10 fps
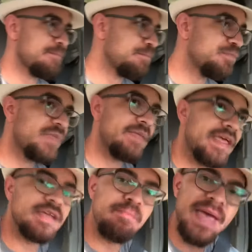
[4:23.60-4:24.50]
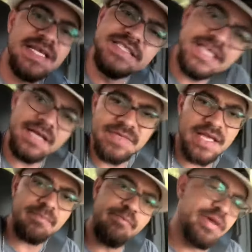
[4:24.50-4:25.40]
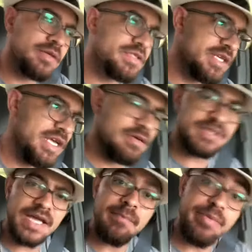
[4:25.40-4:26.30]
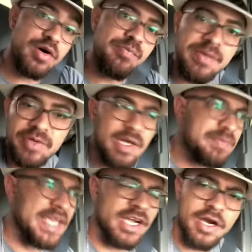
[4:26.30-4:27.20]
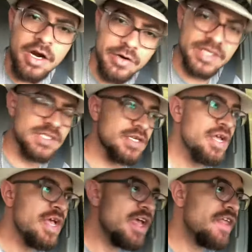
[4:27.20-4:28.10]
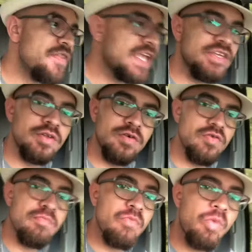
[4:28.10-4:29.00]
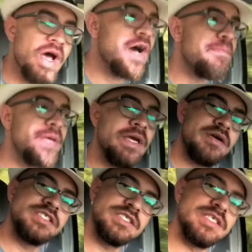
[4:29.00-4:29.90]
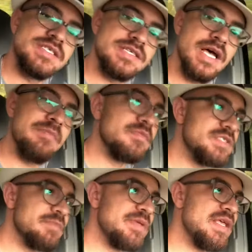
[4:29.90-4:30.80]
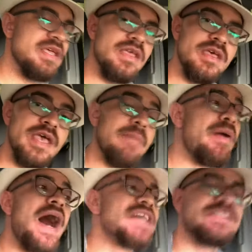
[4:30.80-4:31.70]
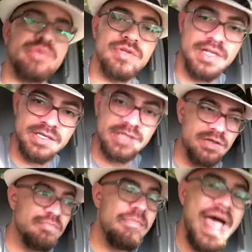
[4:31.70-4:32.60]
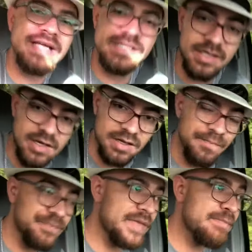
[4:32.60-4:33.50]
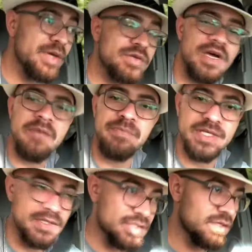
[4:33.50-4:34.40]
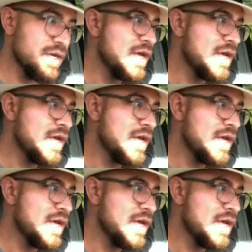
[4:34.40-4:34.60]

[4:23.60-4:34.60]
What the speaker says: They can make teams, they can build people up, they encourage. They do what appears to some to be impossible things. They do magic. They build companies.